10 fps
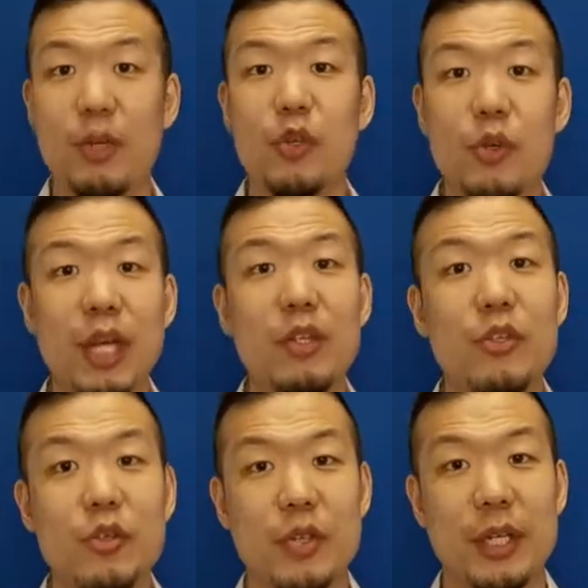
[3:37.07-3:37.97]
you can
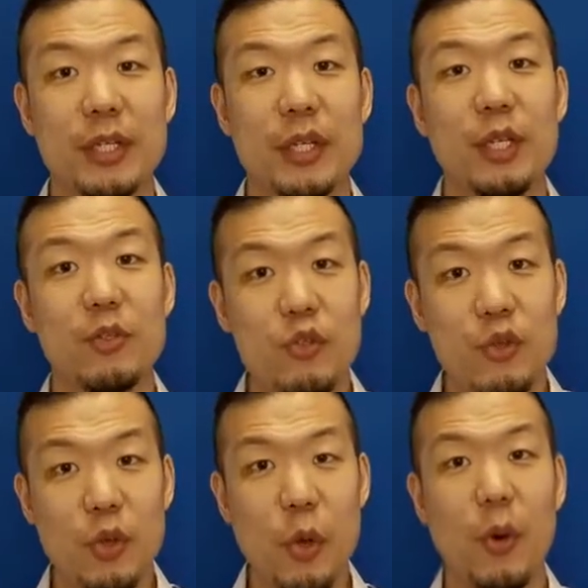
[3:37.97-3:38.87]
use it
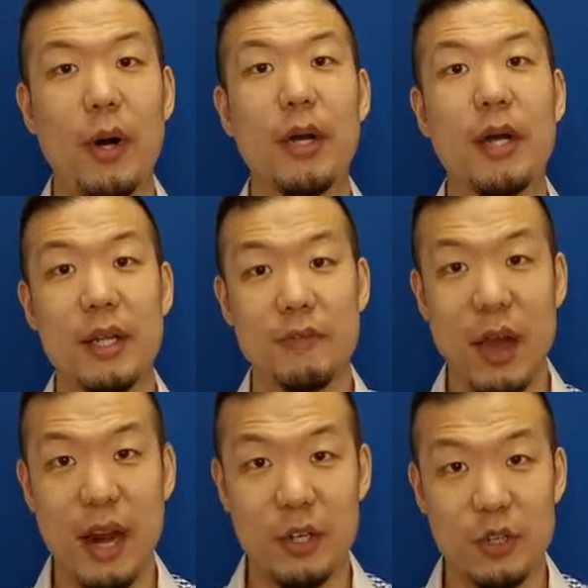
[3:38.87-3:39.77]
to your
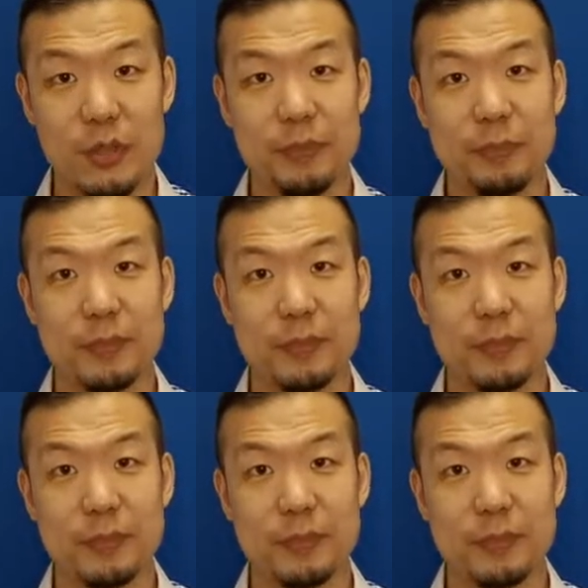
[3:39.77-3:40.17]
advantage.